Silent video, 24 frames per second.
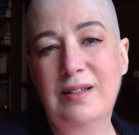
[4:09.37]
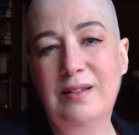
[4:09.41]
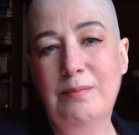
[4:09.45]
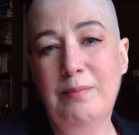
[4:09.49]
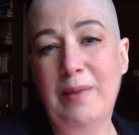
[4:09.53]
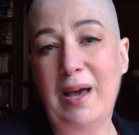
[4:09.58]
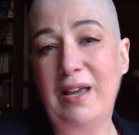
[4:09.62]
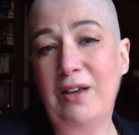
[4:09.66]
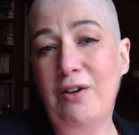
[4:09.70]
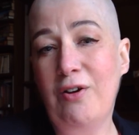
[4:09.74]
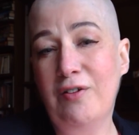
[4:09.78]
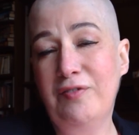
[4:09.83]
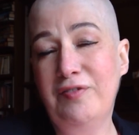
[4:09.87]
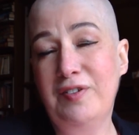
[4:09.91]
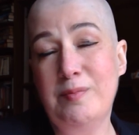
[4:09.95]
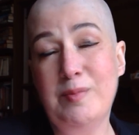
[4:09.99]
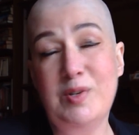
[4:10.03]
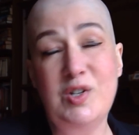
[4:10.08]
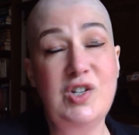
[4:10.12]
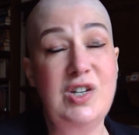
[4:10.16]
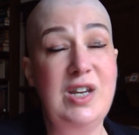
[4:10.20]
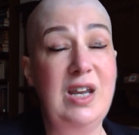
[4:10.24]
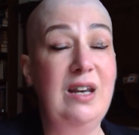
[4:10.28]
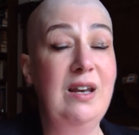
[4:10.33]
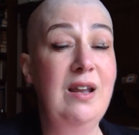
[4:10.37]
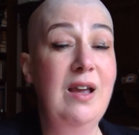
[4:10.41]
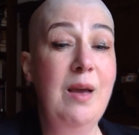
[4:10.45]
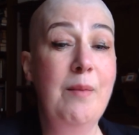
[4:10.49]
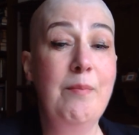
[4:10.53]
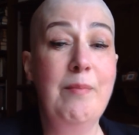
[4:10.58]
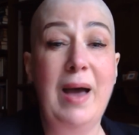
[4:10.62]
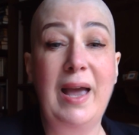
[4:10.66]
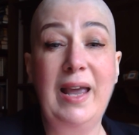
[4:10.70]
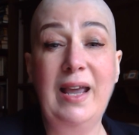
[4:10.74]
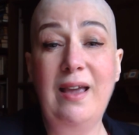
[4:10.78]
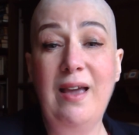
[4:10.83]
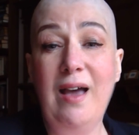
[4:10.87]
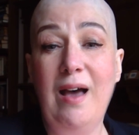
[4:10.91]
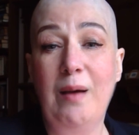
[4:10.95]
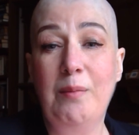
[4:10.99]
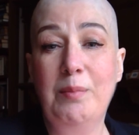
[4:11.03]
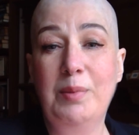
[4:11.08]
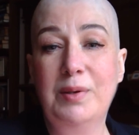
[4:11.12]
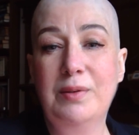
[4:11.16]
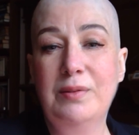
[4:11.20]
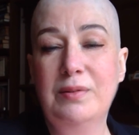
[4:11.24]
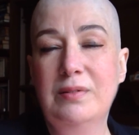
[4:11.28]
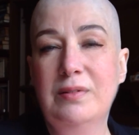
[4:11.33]
My coffee machine, my
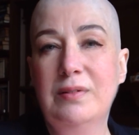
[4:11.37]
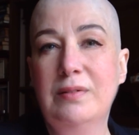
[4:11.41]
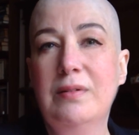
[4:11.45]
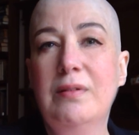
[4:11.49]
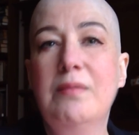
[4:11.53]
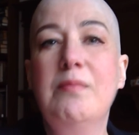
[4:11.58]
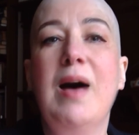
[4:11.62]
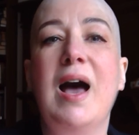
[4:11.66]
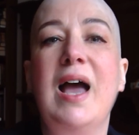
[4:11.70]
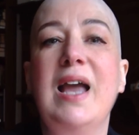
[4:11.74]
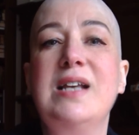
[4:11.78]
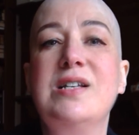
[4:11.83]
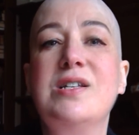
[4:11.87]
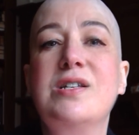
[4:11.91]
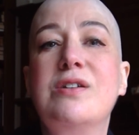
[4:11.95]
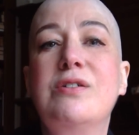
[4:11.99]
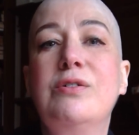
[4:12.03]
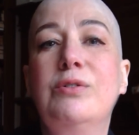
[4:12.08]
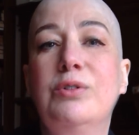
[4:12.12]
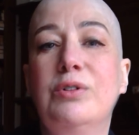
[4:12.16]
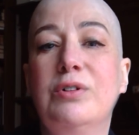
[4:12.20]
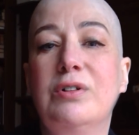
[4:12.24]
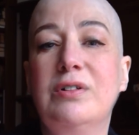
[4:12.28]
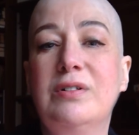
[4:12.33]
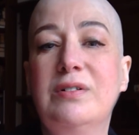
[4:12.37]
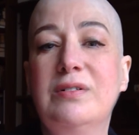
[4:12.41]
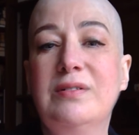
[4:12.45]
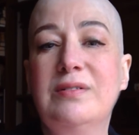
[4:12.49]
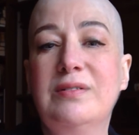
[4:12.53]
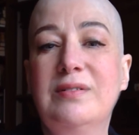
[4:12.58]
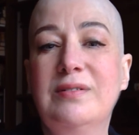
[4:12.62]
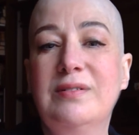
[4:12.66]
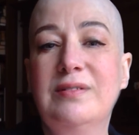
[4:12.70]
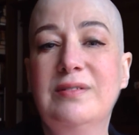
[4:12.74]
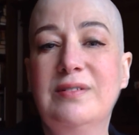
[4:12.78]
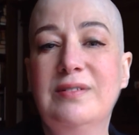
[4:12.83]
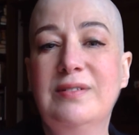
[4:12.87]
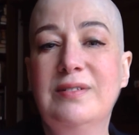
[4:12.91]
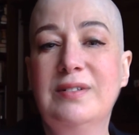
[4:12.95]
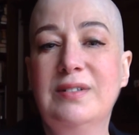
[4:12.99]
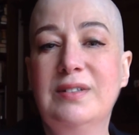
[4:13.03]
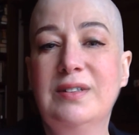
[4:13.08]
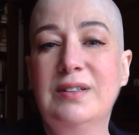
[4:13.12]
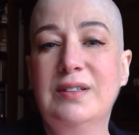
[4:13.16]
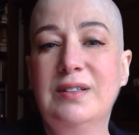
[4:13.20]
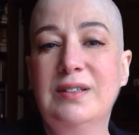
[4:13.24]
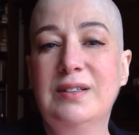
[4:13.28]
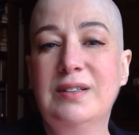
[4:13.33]
cup, my school.
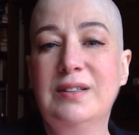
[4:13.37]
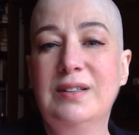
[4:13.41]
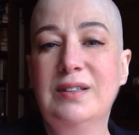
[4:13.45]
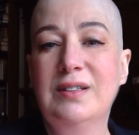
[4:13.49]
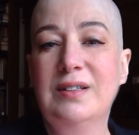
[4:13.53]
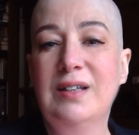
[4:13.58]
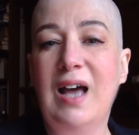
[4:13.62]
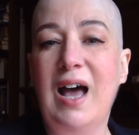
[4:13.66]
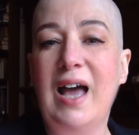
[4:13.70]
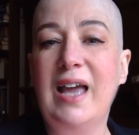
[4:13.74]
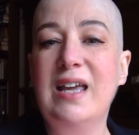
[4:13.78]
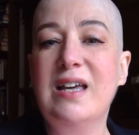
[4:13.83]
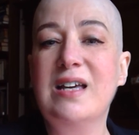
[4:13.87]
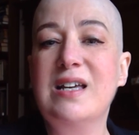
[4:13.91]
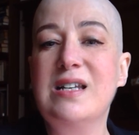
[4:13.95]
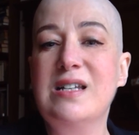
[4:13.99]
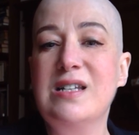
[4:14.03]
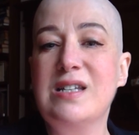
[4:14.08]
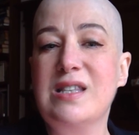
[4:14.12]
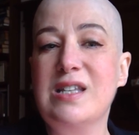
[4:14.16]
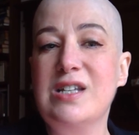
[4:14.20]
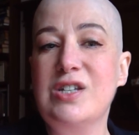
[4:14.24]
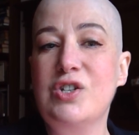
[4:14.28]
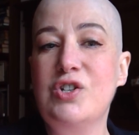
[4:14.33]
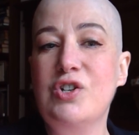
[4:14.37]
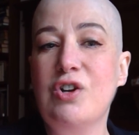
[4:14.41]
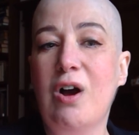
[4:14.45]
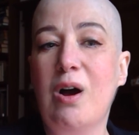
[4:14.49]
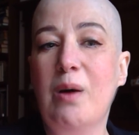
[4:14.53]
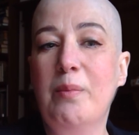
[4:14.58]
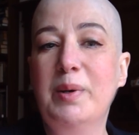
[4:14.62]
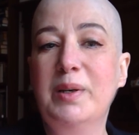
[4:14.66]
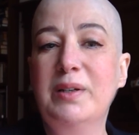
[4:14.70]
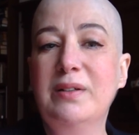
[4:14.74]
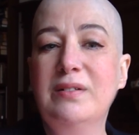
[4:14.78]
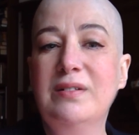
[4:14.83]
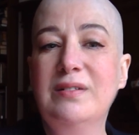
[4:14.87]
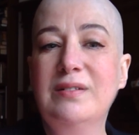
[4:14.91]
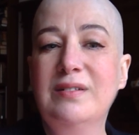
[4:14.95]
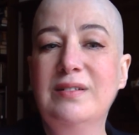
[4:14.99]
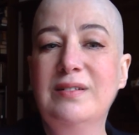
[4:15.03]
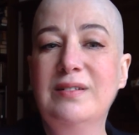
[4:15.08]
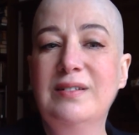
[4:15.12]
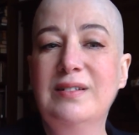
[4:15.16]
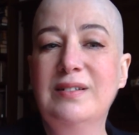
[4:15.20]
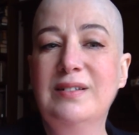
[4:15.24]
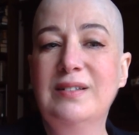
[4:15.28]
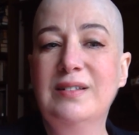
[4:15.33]
I earned this job.
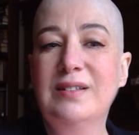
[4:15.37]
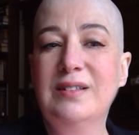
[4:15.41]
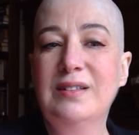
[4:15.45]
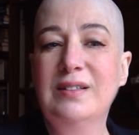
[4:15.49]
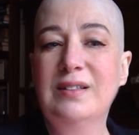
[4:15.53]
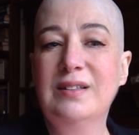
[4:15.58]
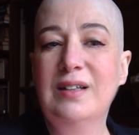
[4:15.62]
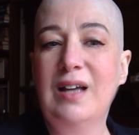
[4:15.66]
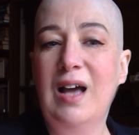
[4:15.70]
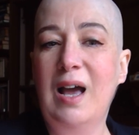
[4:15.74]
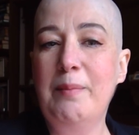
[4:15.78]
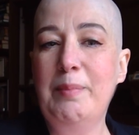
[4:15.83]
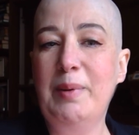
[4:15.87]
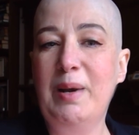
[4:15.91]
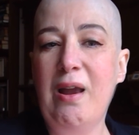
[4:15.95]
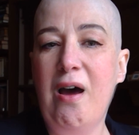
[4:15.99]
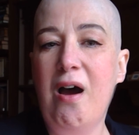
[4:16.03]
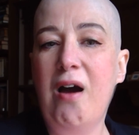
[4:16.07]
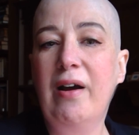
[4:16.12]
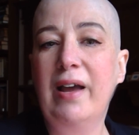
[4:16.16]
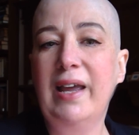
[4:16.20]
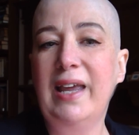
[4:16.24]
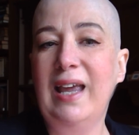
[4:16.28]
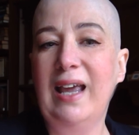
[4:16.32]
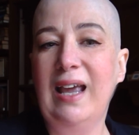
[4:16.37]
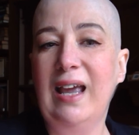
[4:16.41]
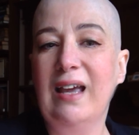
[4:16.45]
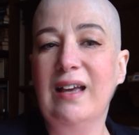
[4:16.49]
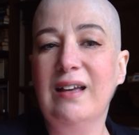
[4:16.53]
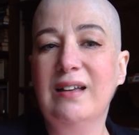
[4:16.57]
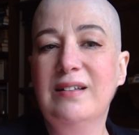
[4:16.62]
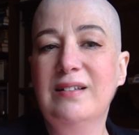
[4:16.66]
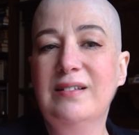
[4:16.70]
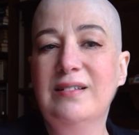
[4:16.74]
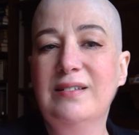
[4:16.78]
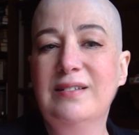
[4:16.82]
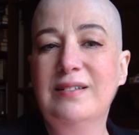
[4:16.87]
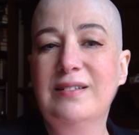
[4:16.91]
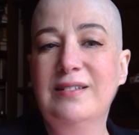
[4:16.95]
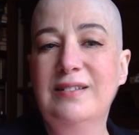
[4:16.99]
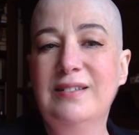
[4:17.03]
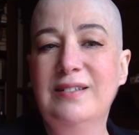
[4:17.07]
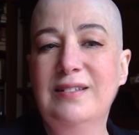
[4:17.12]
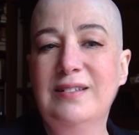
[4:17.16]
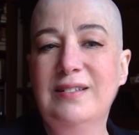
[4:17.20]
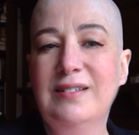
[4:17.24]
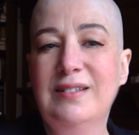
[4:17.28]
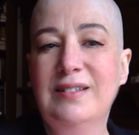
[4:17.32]
I belong here,
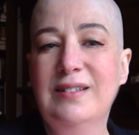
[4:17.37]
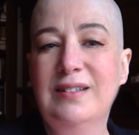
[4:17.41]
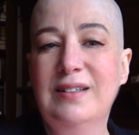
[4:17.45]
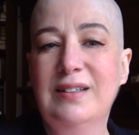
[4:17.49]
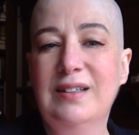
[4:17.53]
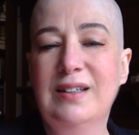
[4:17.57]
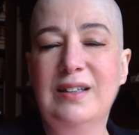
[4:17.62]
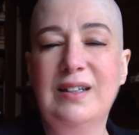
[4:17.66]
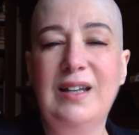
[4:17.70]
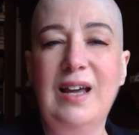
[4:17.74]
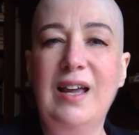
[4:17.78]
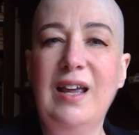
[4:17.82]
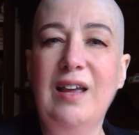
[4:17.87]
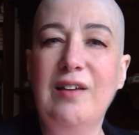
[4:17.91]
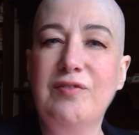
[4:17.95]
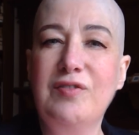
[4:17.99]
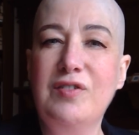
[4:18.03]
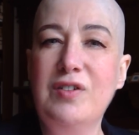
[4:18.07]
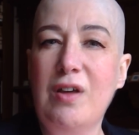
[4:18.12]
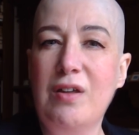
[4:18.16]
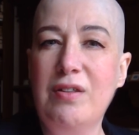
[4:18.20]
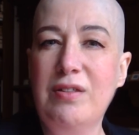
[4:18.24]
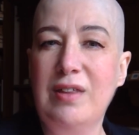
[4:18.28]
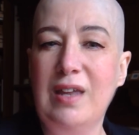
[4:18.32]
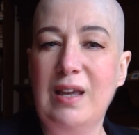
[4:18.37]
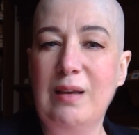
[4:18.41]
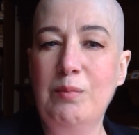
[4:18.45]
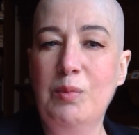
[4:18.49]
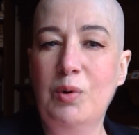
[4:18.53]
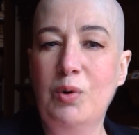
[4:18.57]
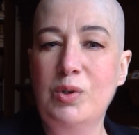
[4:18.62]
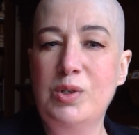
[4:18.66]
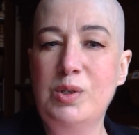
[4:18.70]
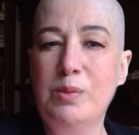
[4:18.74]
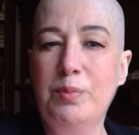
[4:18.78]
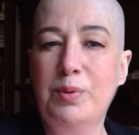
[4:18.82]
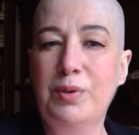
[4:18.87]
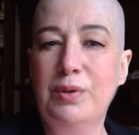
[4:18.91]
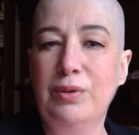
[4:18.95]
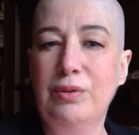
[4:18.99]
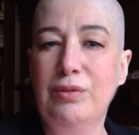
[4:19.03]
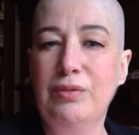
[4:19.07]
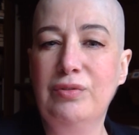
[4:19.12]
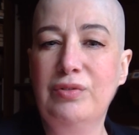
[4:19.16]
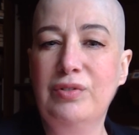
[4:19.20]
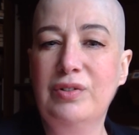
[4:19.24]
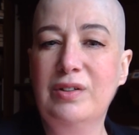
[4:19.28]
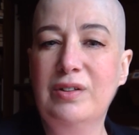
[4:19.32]
and I have nothing more to
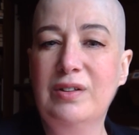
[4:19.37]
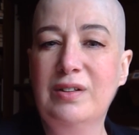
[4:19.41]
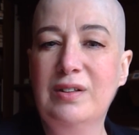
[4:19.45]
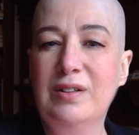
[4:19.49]
prove.